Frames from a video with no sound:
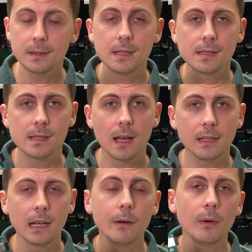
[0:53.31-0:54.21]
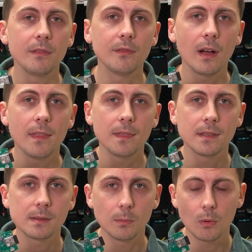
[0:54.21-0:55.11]
design and refine
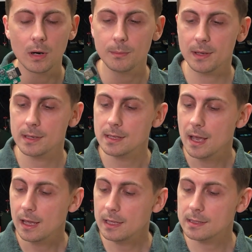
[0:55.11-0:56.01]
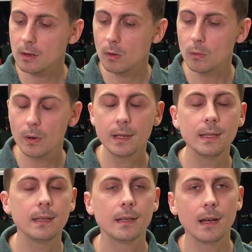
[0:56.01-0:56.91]
this board because it's
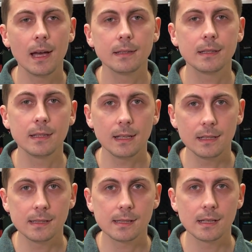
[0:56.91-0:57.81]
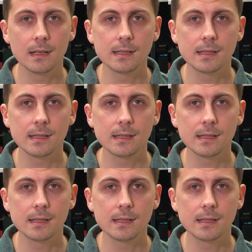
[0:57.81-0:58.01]
already at its uh,